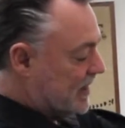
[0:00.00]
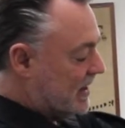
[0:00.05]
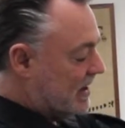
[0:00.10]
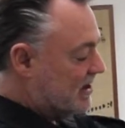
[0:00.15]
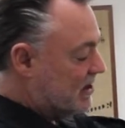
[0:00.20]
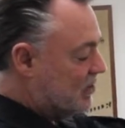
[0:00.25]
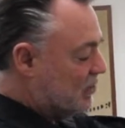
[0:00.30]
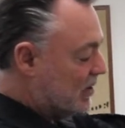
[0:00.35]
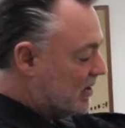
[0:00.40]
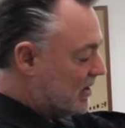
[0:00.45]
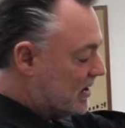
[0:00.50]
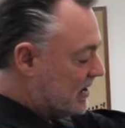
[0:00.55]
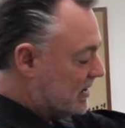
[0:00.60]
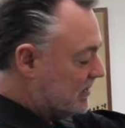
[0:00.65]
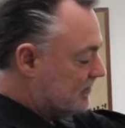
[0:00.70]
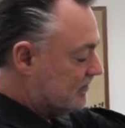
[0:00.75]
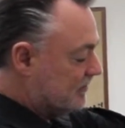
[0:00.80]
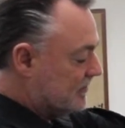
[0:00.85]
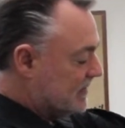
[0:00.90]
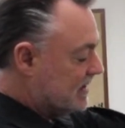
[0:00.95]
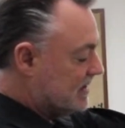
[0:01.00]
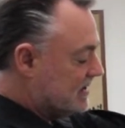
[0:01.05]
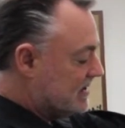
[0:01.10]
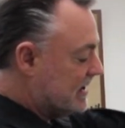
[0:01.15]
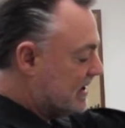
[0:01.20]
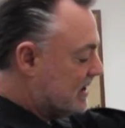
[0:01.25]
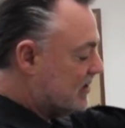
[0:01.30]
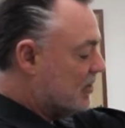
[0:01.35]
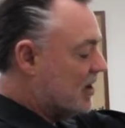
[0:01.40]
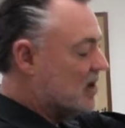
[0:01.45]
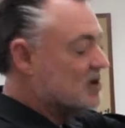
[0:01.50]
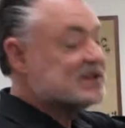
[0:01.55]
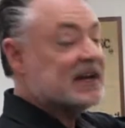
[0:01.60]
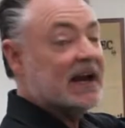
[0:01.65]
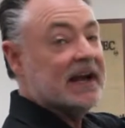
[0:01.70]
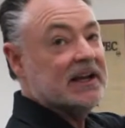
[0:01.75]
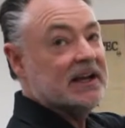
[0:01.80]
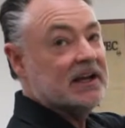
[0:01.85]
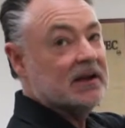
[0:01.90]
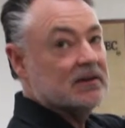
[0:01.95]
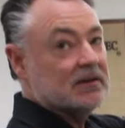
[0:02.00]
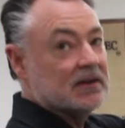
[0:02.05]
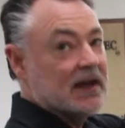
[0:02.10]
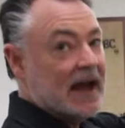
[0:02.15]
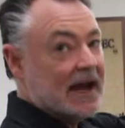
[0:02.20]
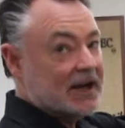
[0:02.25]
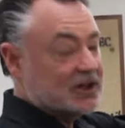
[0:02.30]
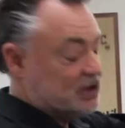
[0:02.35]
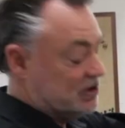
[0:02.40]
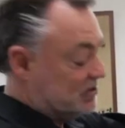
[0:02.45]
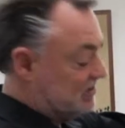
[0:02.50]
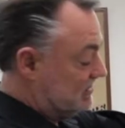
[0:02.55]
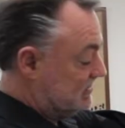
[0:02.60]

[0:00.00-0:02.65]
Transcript: and you want to get a rotating action,